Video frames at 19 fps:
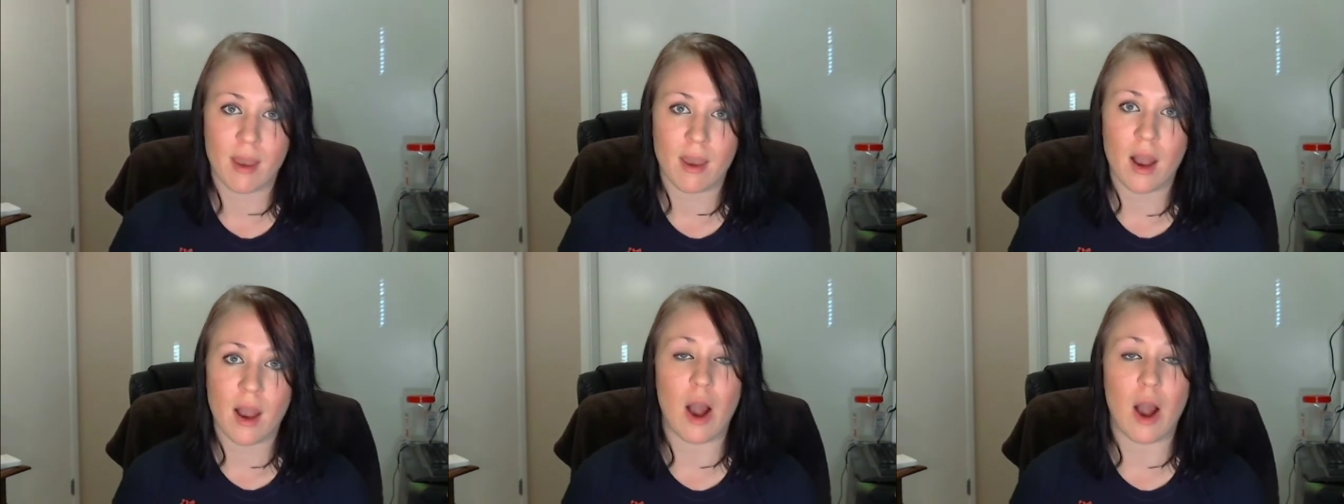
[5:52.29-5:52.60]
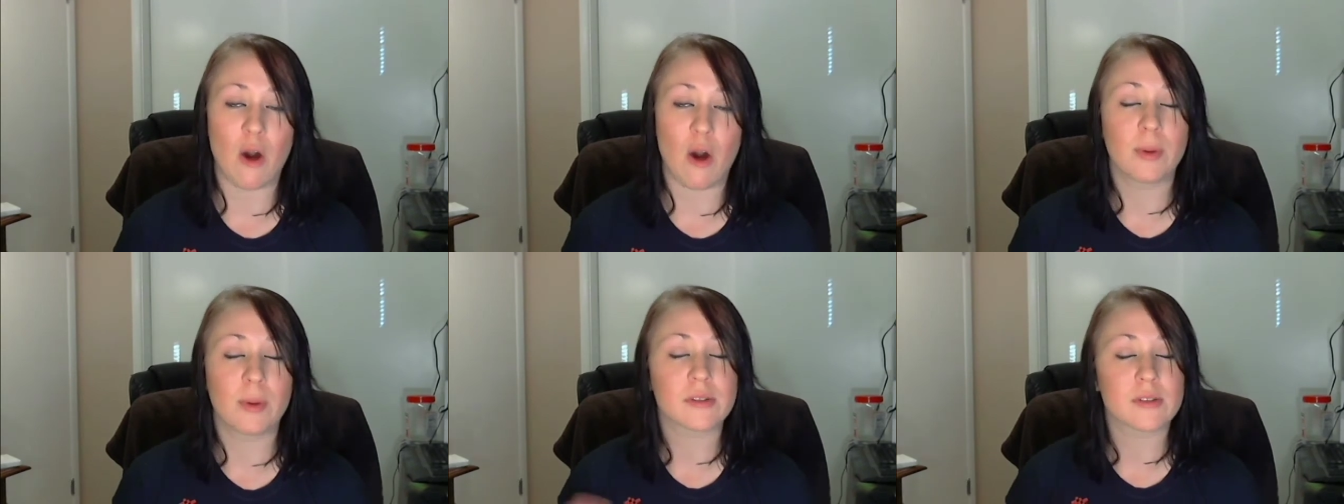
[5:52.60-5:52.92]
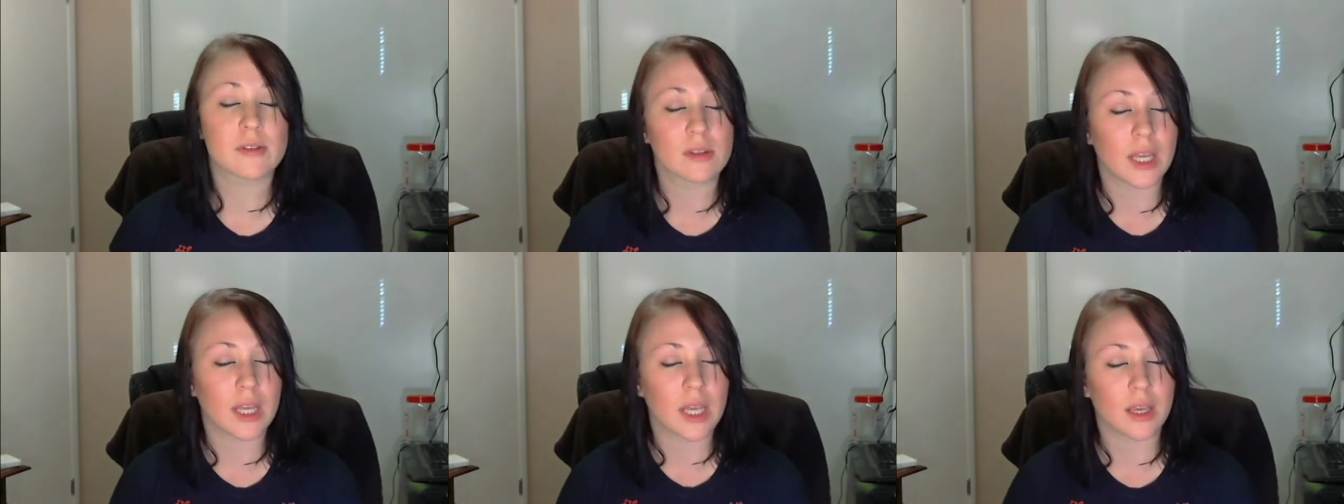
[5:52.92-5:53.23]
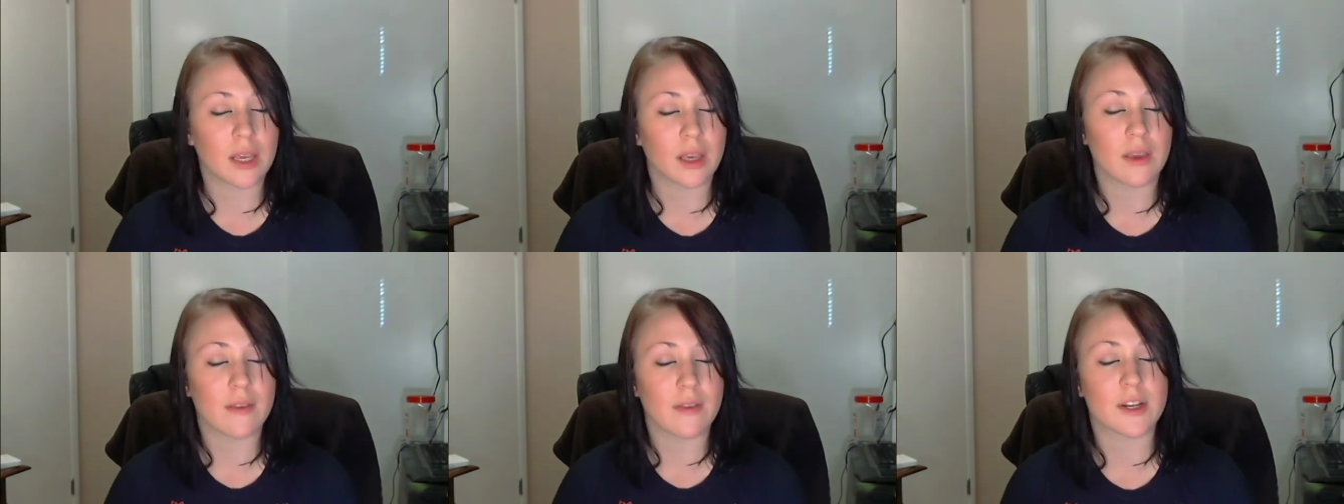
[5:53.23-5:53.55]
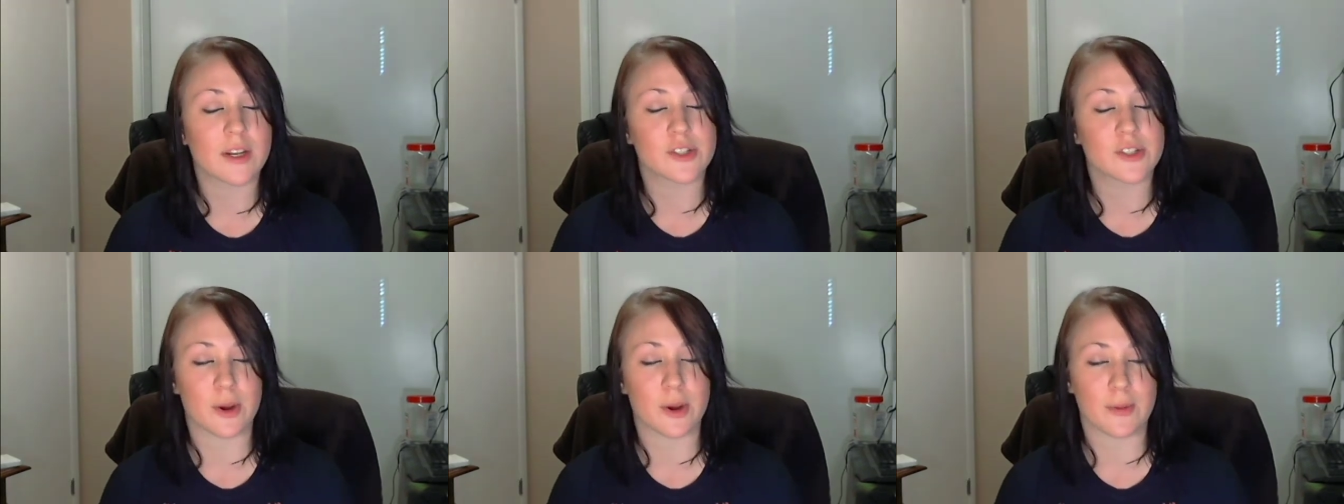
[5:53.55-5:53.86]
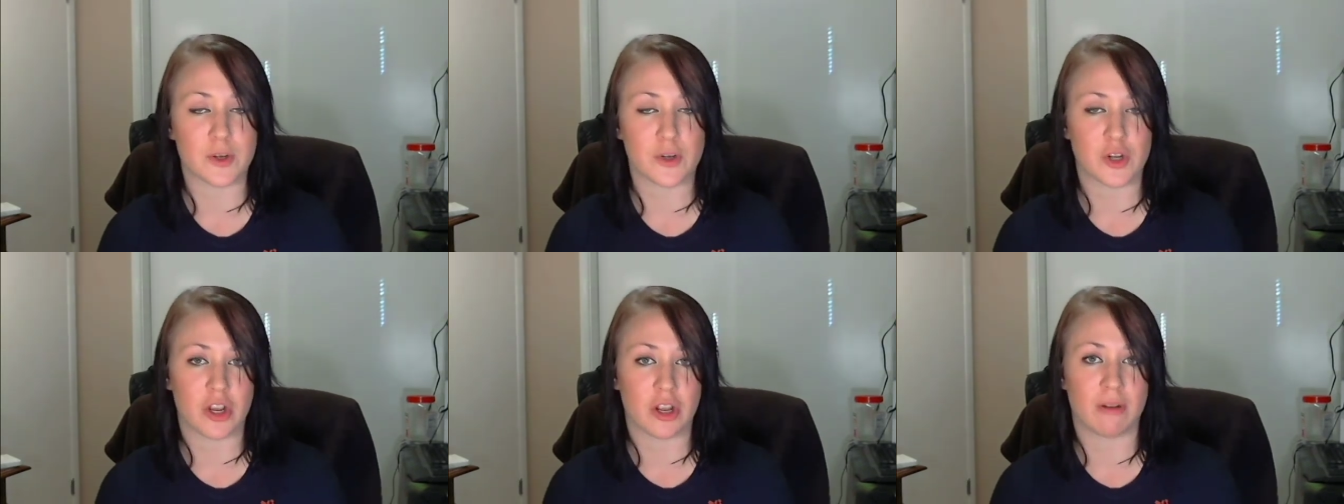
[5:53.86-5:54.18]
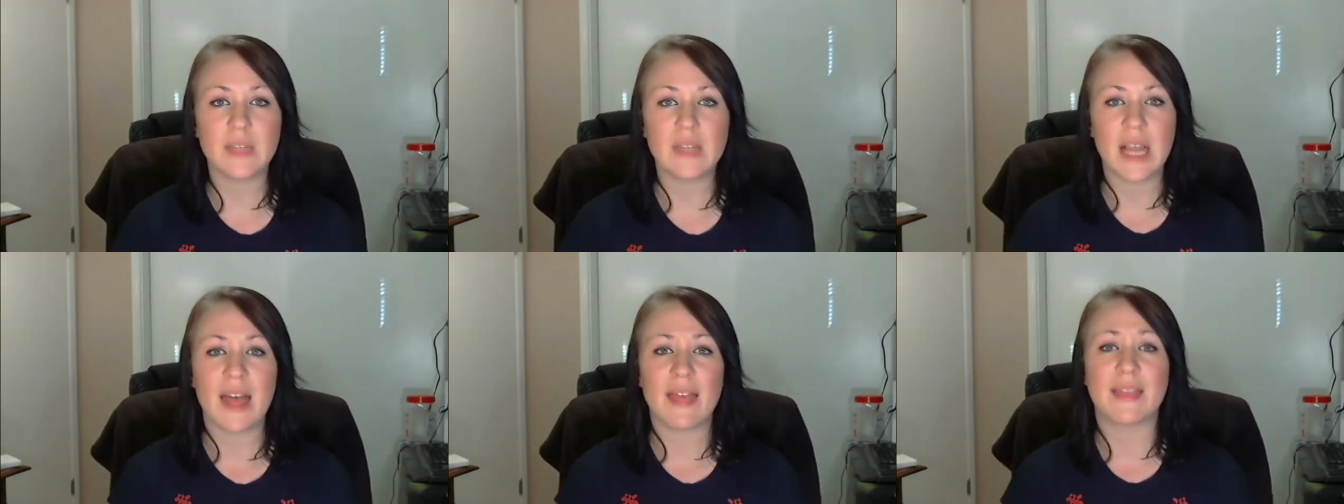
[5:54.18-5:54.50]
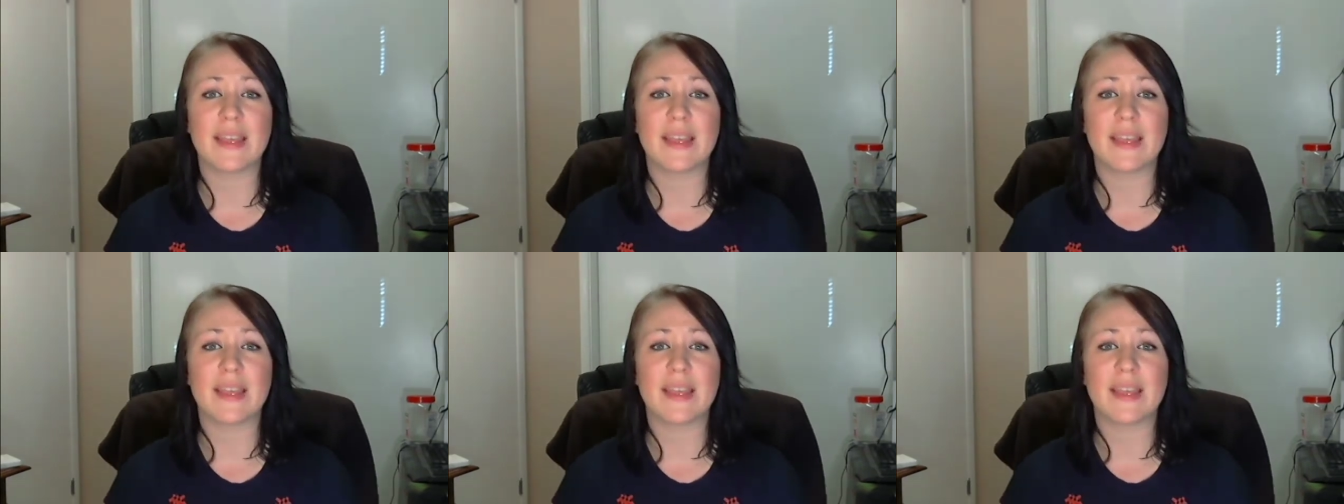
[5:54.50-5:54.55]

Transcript: I will post the link in the description.